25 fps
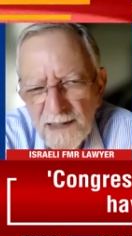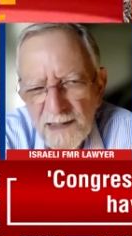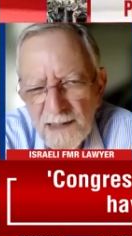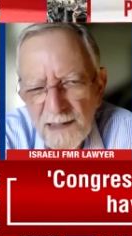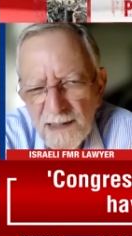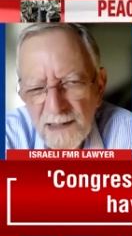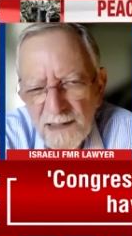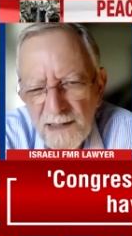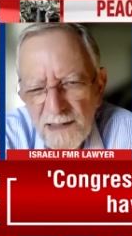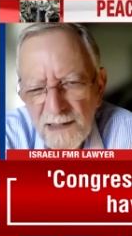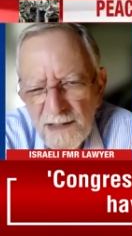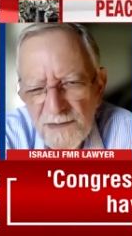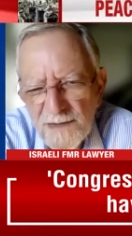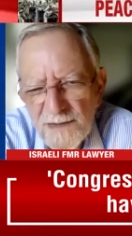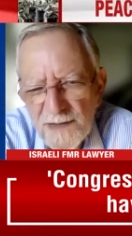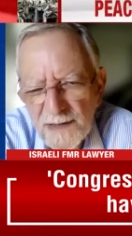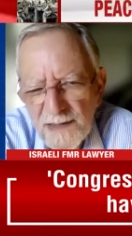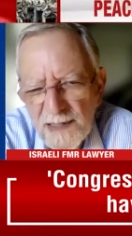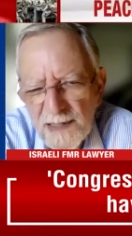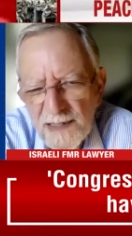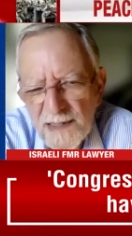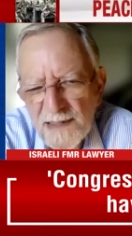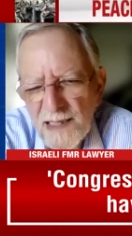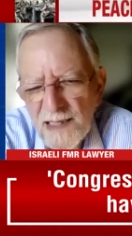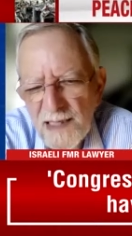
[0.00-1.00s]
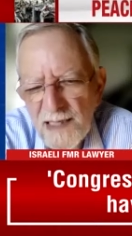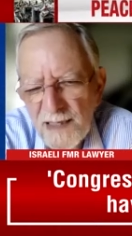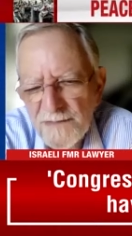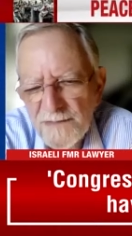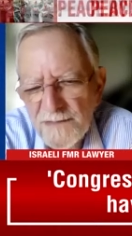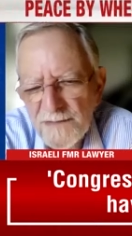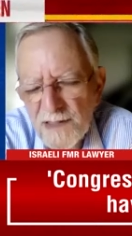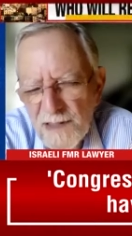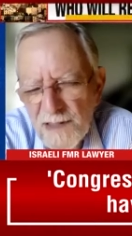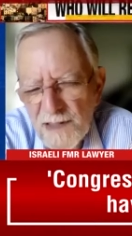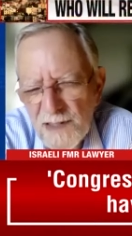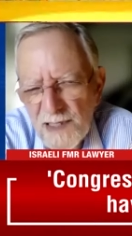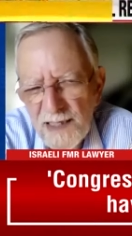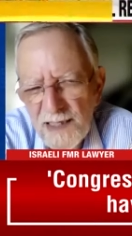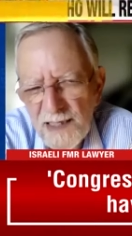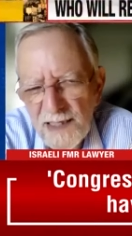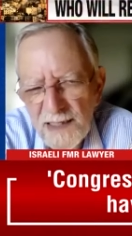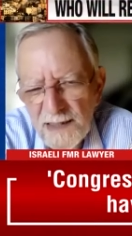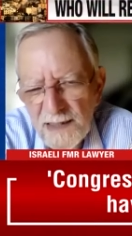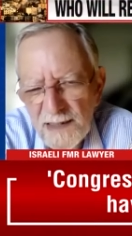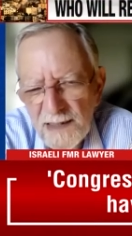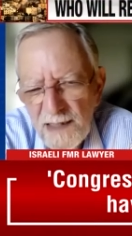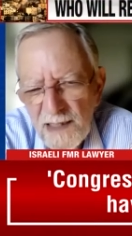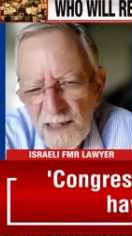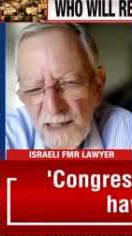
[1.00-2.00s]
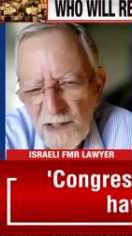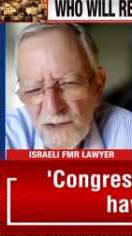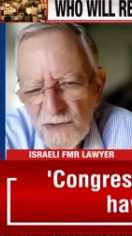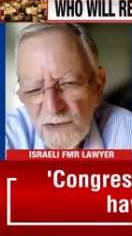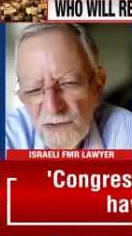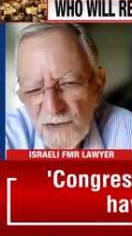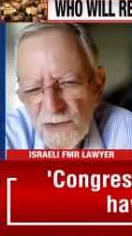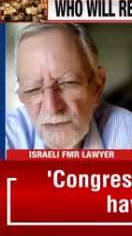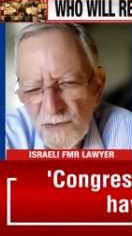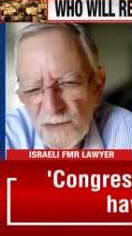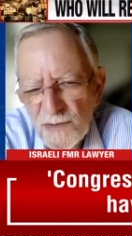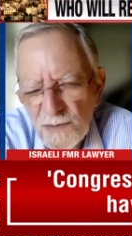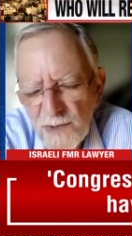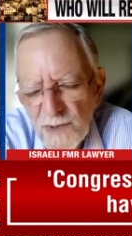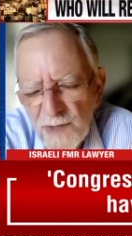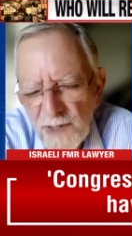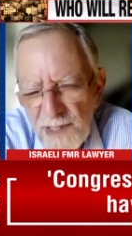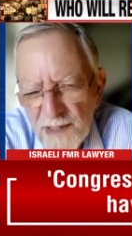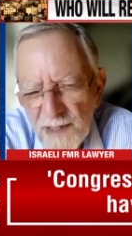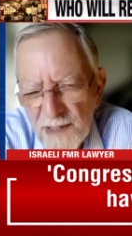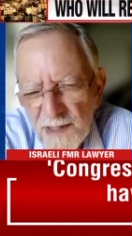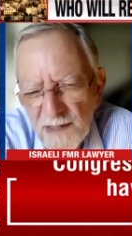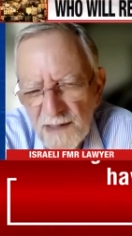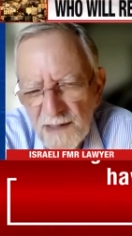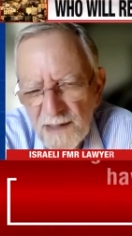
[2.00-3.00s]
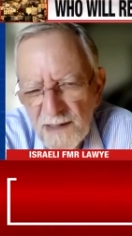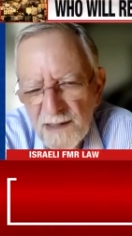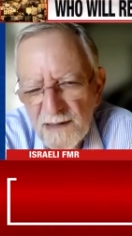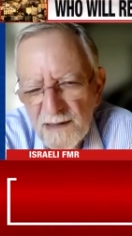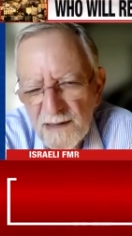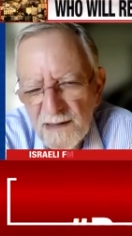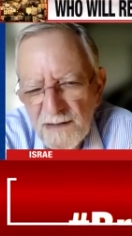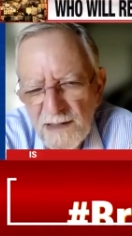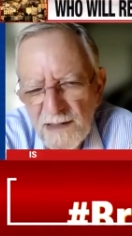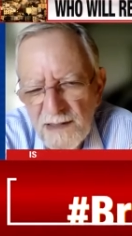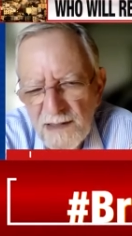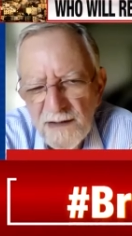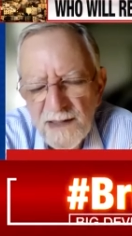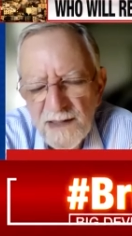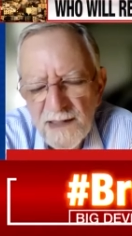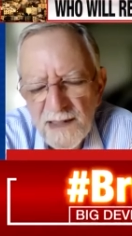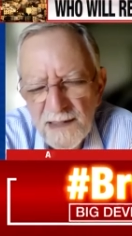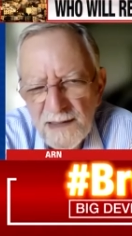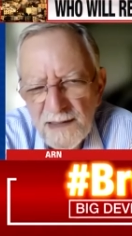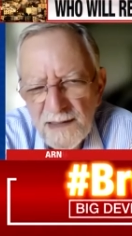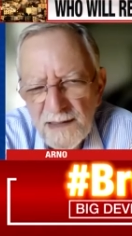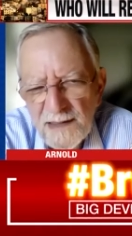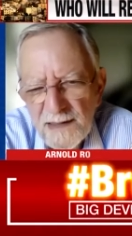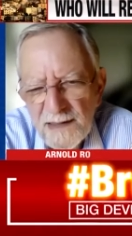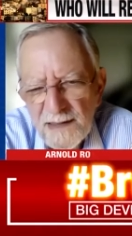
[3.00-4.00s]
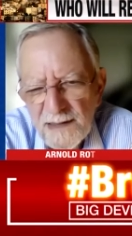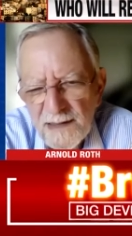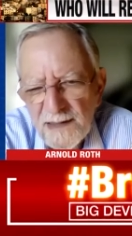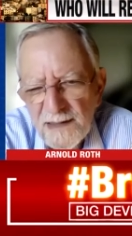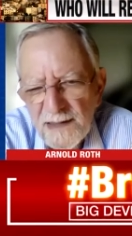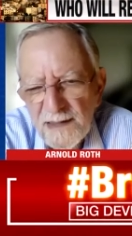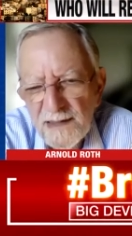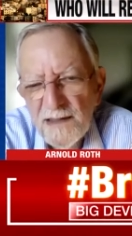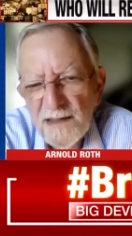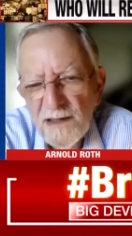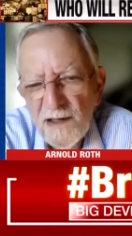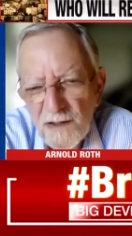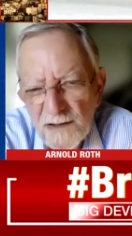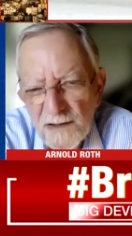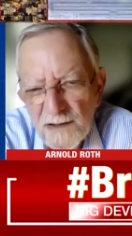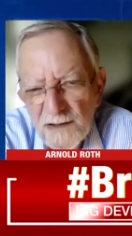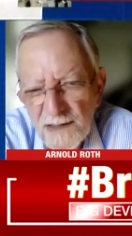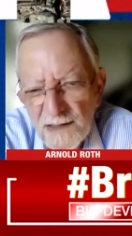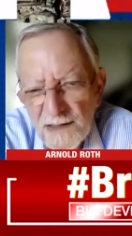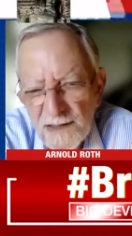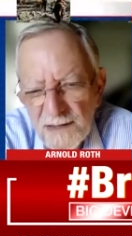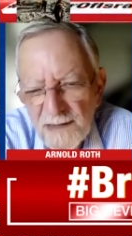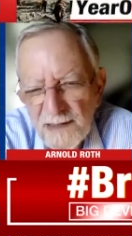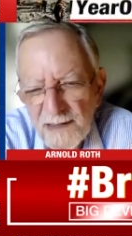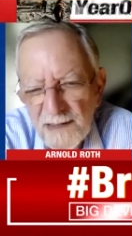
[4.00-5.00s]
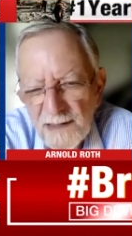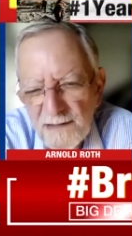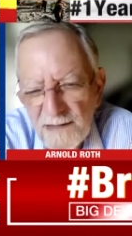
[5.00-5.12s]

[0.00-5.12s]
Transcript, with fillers: Uh, Israel doesn't have a desire to wreak uh, terror and horror and